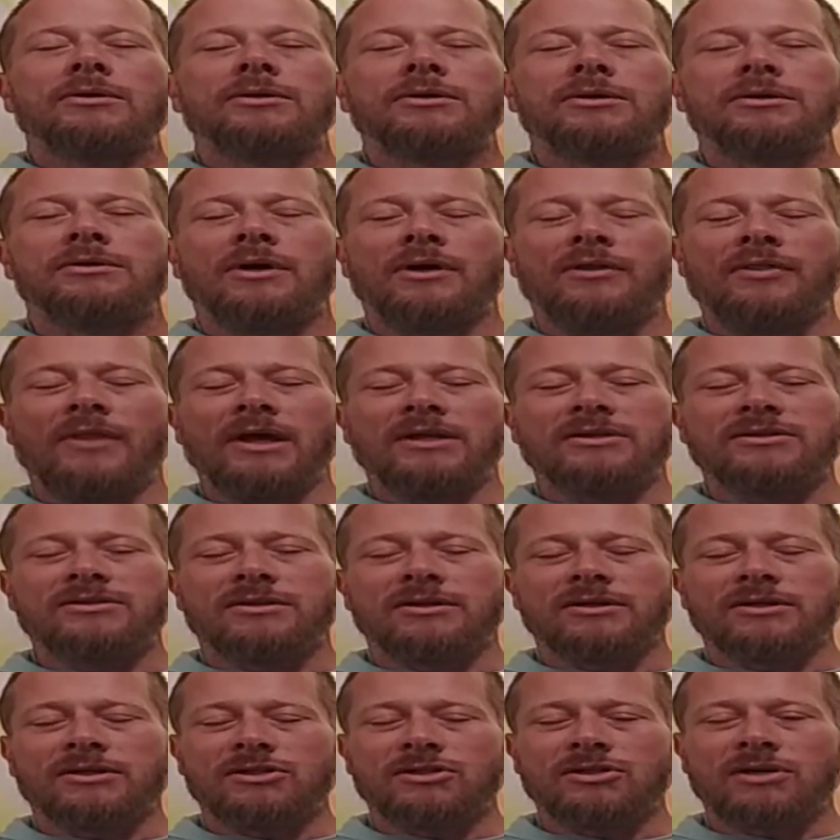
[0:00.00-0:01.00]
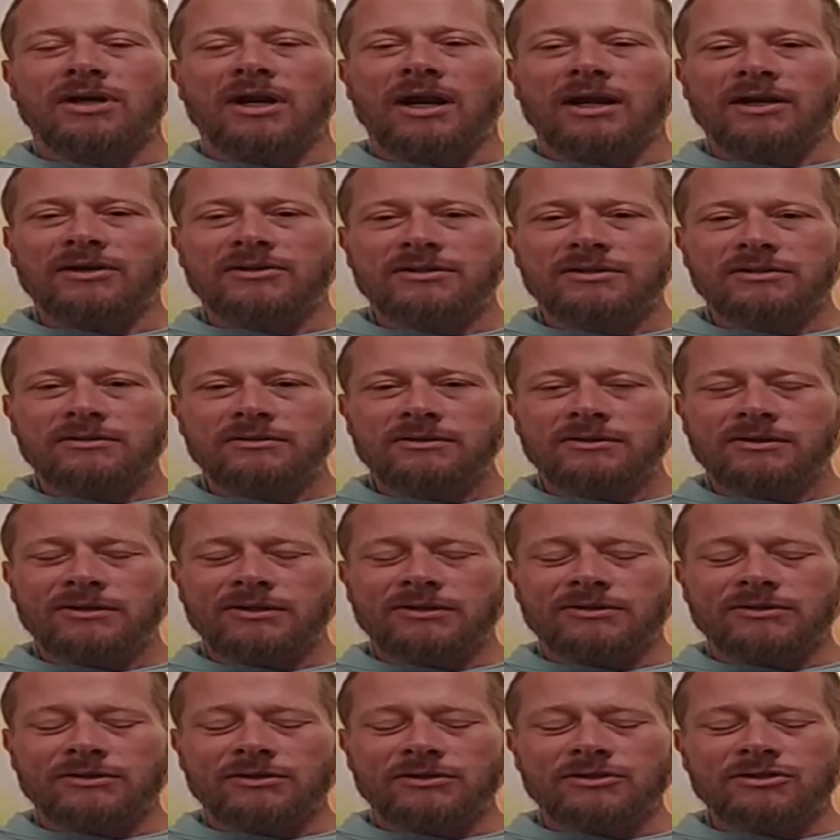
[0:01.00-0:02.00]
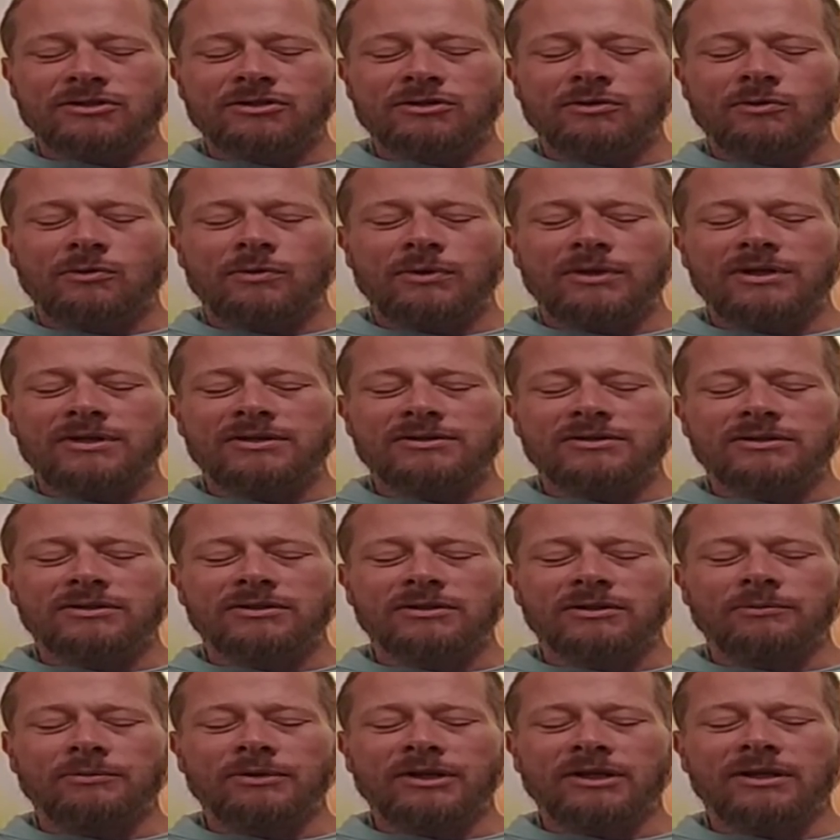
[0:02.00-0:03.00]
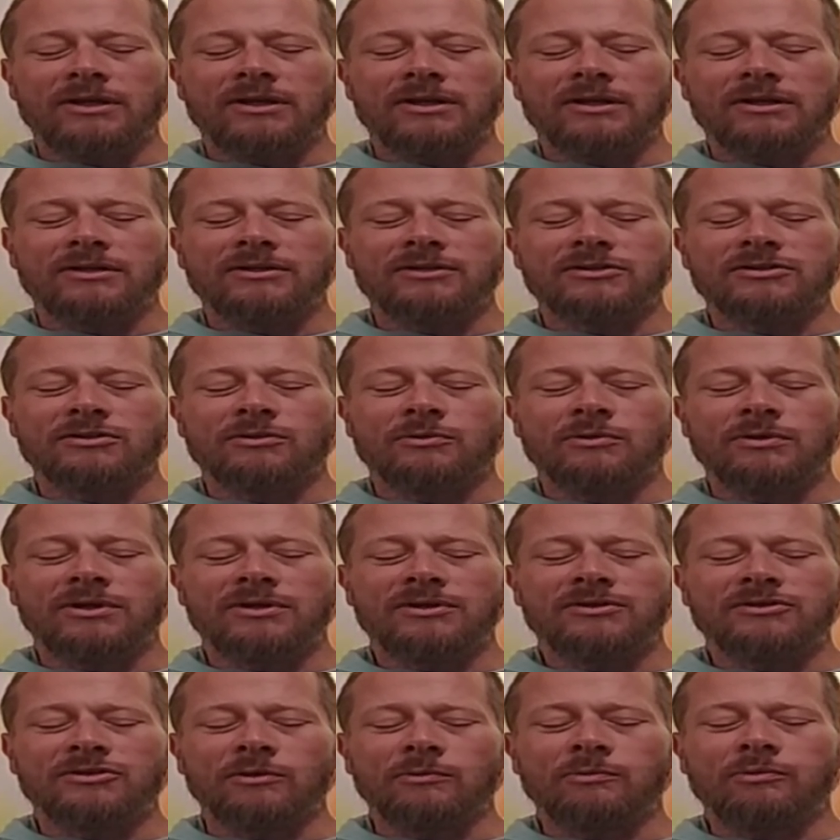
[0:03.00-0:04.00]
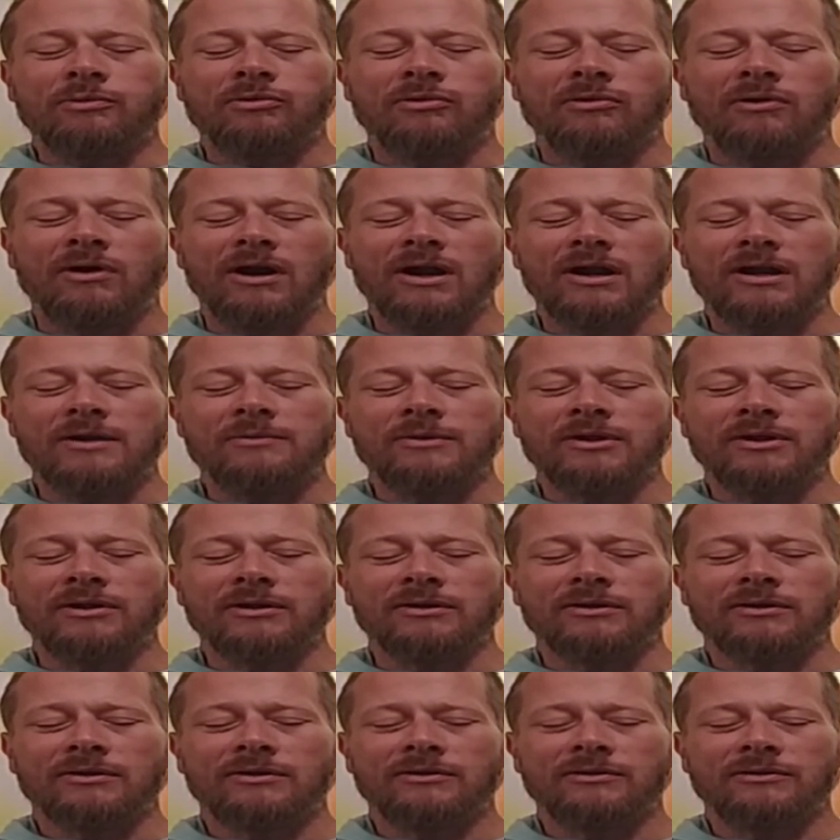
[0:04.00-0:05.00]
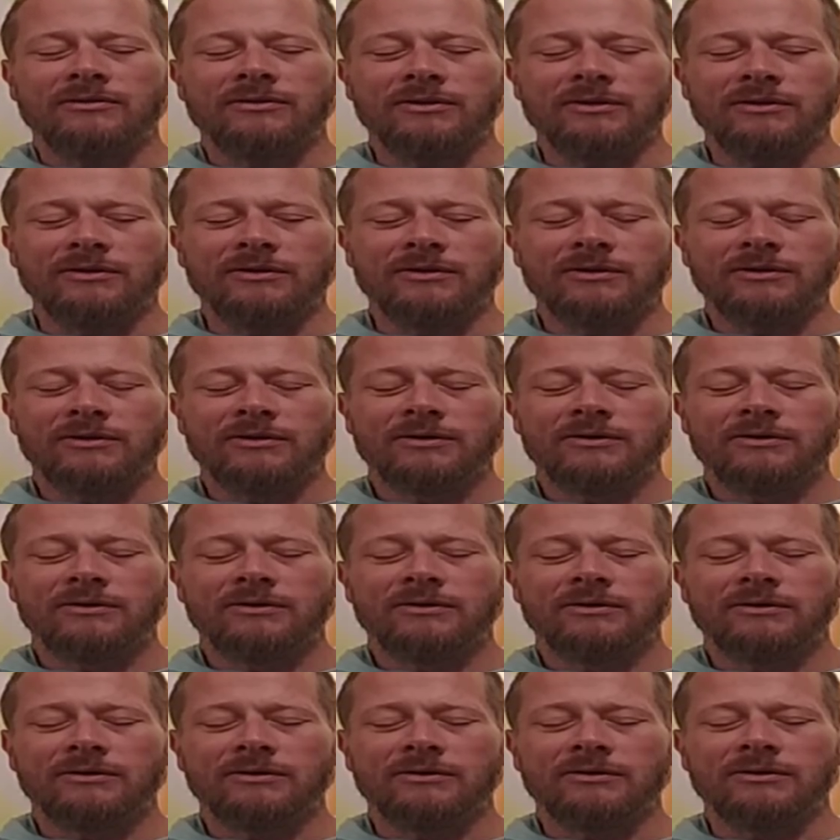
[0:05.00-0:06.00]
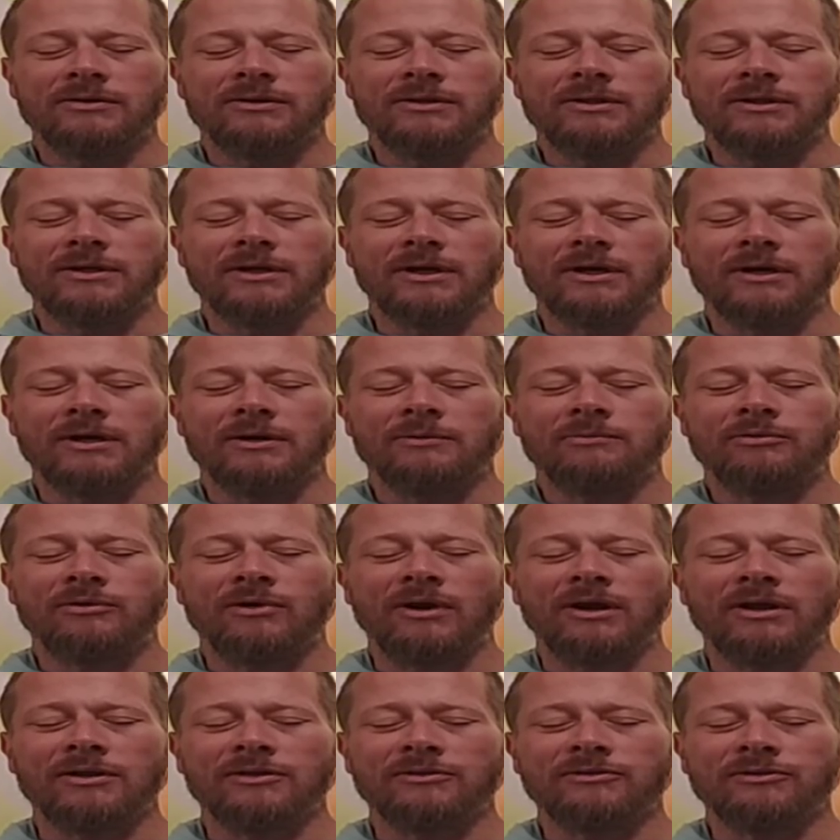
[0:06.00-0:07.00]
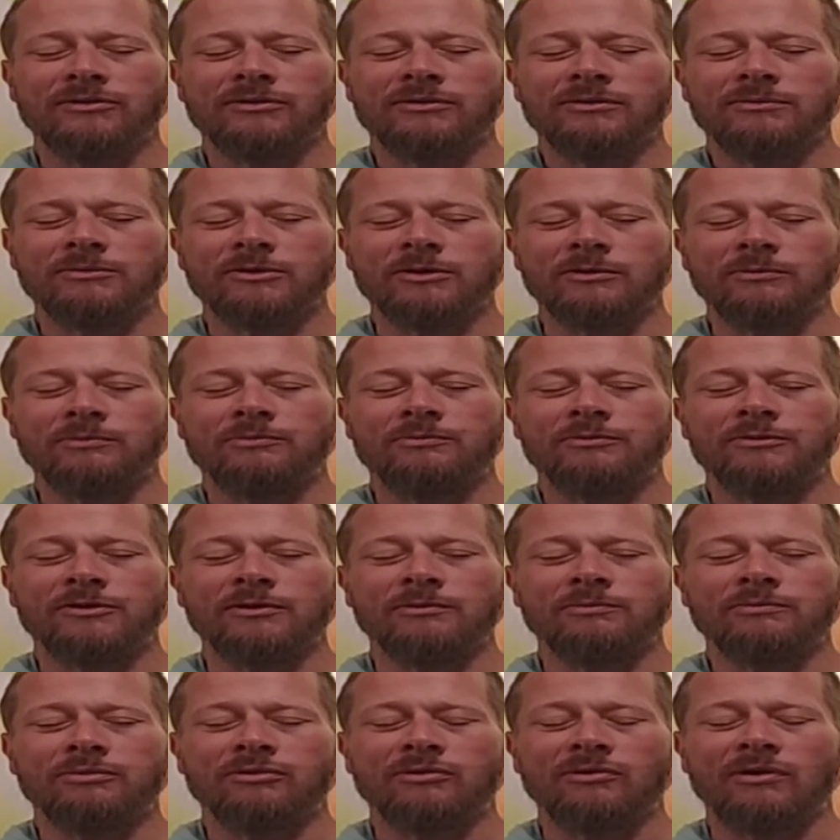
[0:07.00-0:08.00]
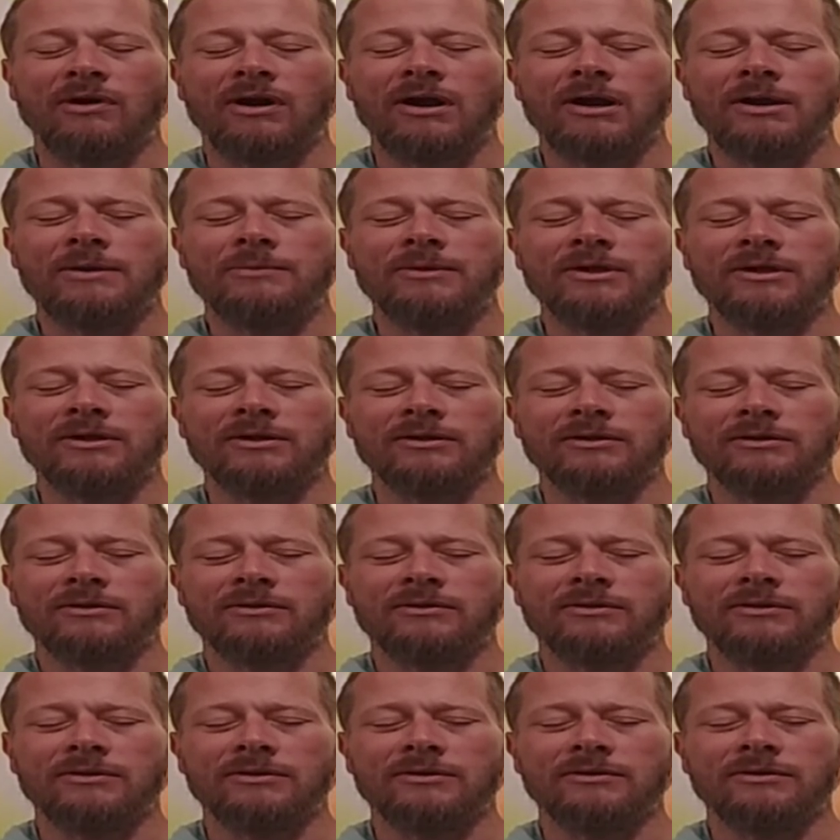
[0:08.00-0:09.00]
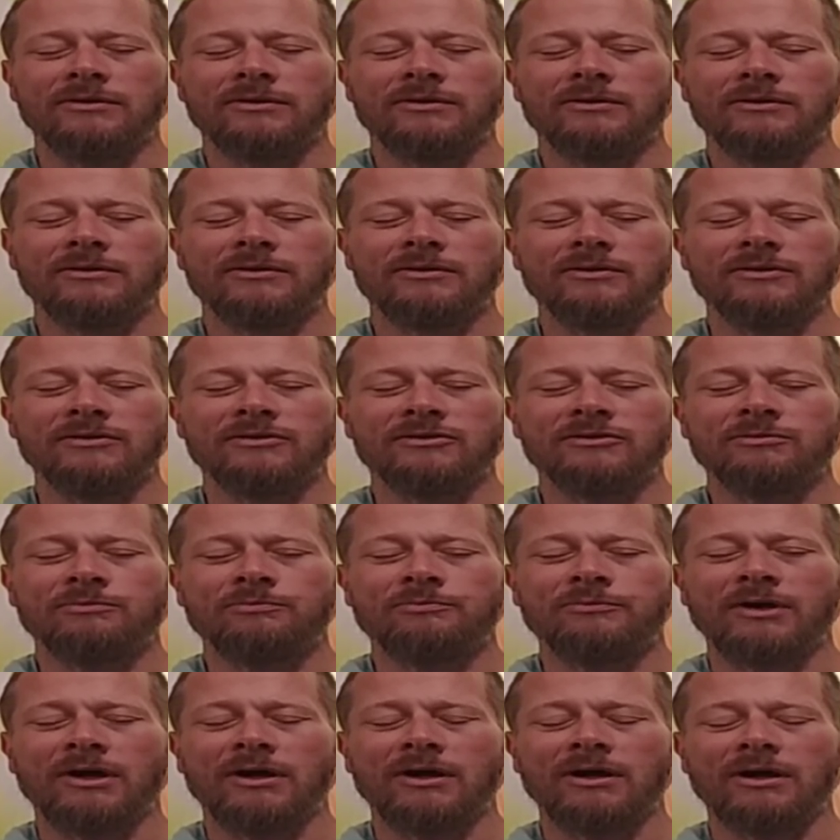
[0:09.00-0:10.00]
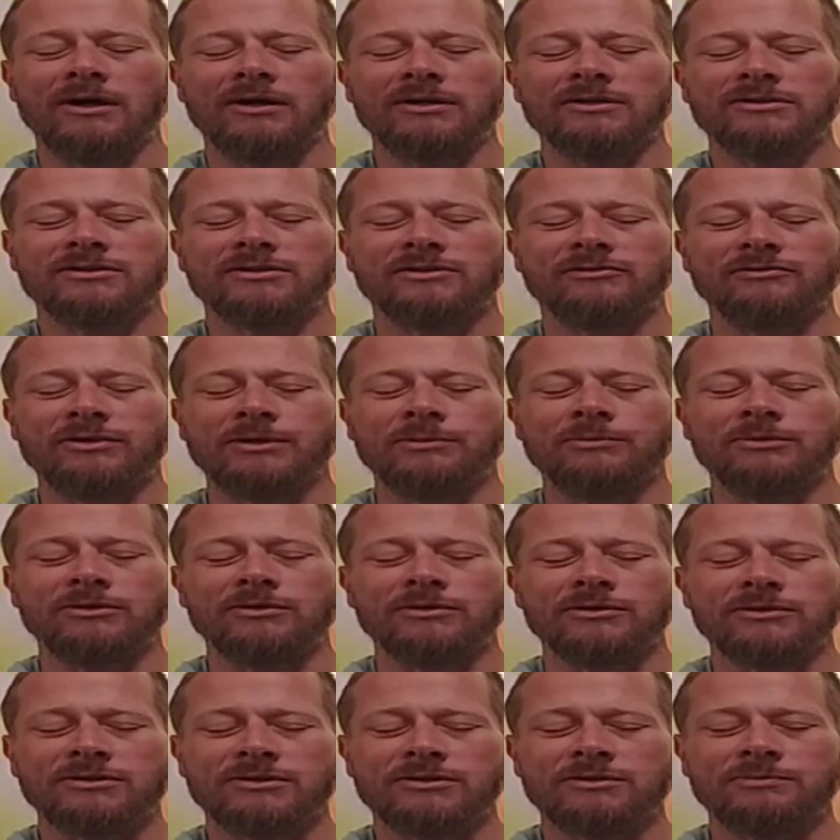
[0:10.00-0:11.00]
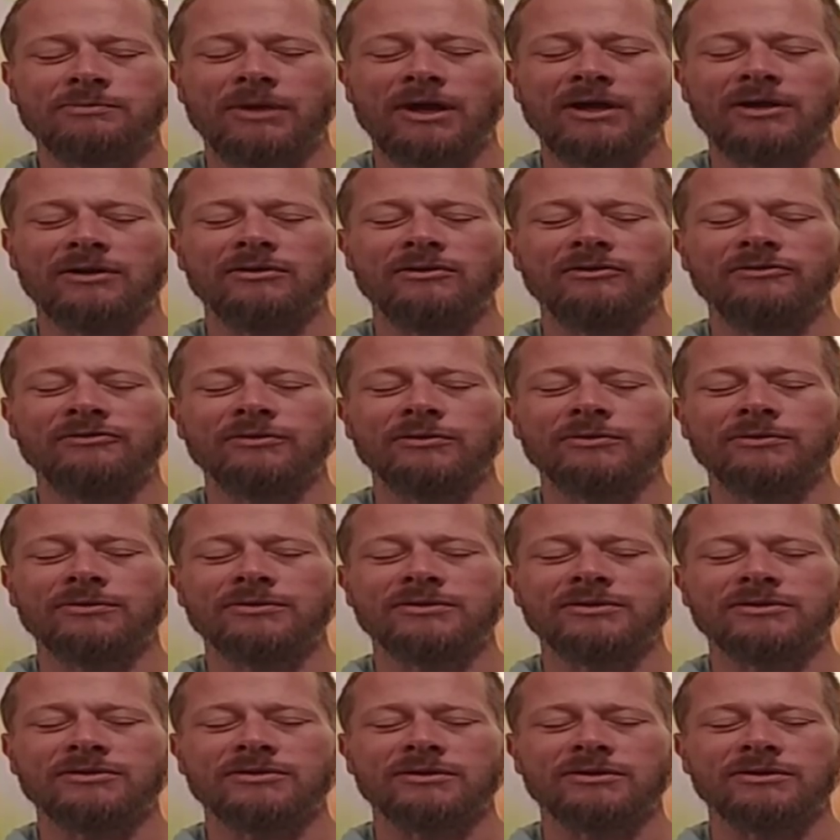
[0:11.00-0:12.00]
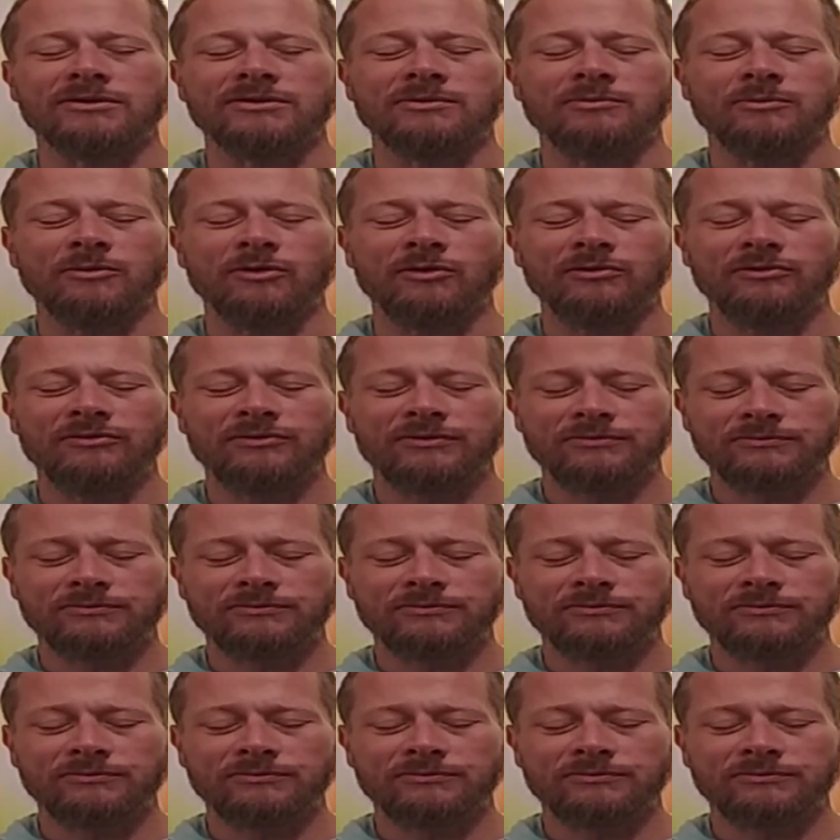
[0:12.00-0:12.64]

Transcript: and that's the contraction, and you're squeezing, you're beginning to squeeze, you're priming the prana tube, you're priming this cerebral spinal fluid to start to move.